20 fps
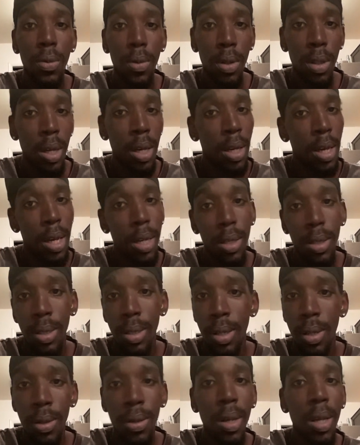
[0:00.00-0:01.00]
If they can't
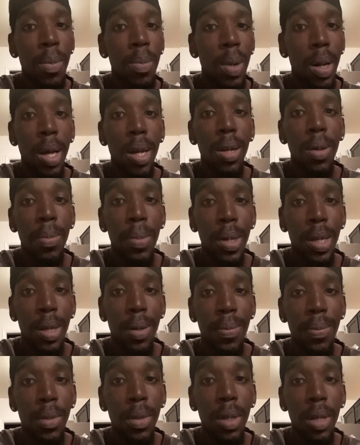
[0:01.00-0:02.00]
see, they blinded, man.
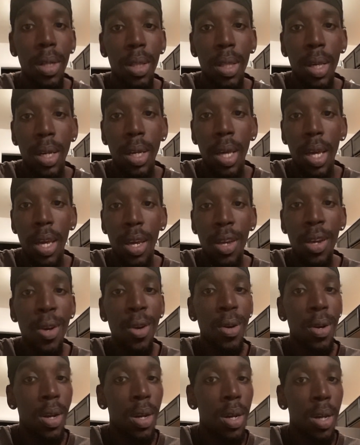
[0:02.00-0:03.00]
If they can't
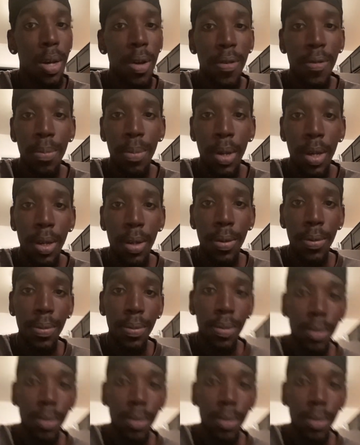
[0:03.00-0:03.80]
hear, they deaf, man.